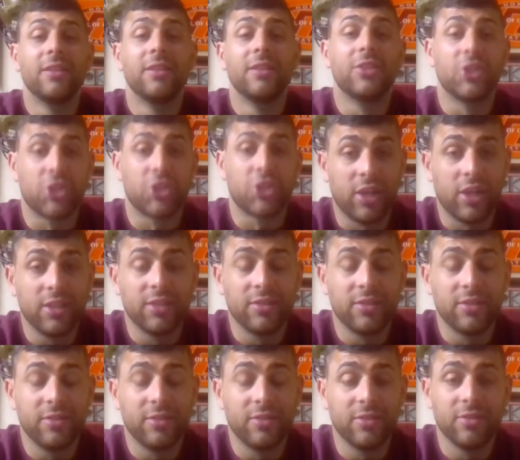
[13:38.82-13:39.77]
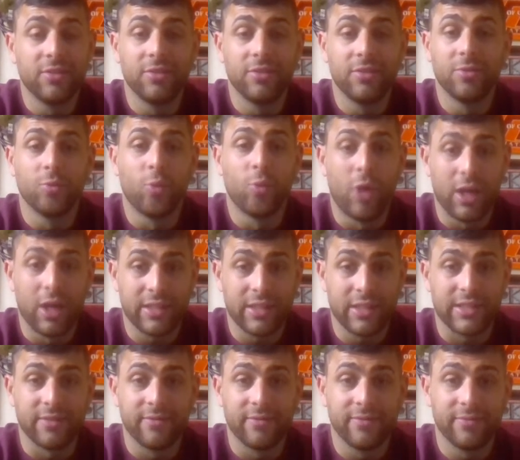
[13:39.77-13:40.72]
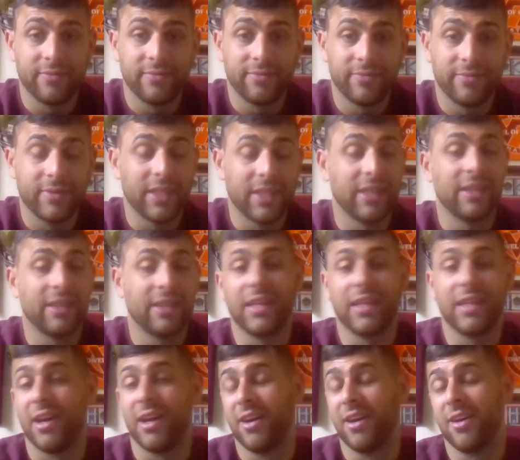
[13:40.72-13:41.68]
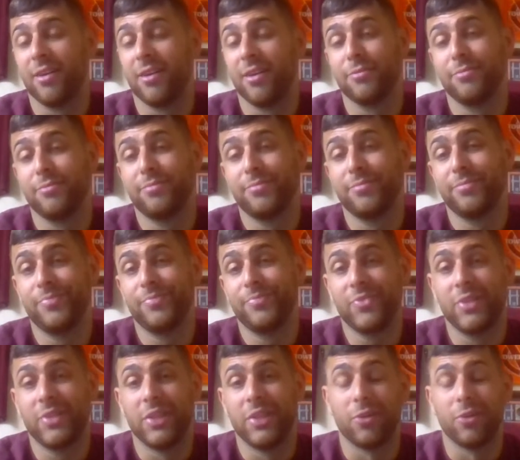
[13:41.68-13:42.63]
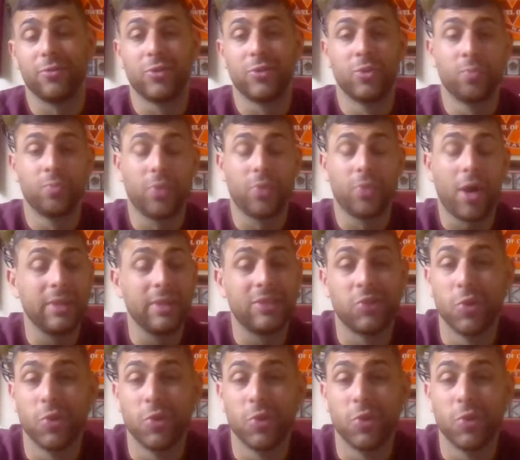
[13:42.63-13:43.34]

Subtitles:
Deshaun Watson. Probably